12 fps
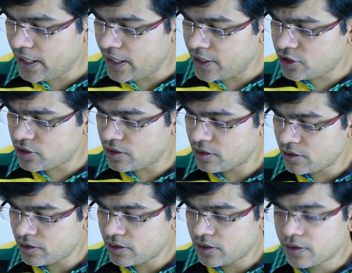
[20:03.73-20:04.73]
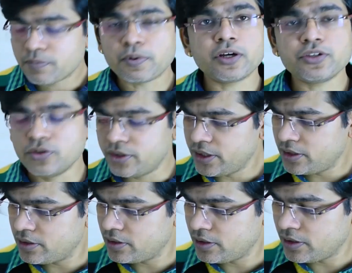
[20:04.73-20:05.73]
8 per
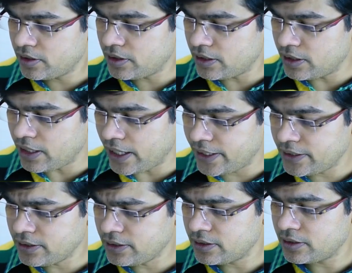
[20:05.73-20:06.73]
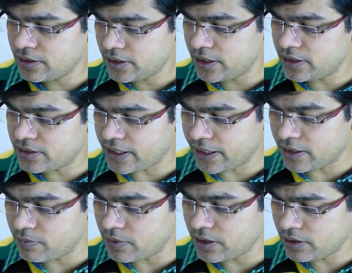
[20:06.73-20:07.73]
unit, 9 in the
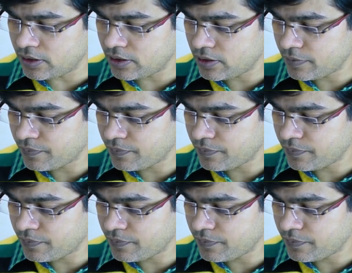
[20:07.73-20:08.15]
second month,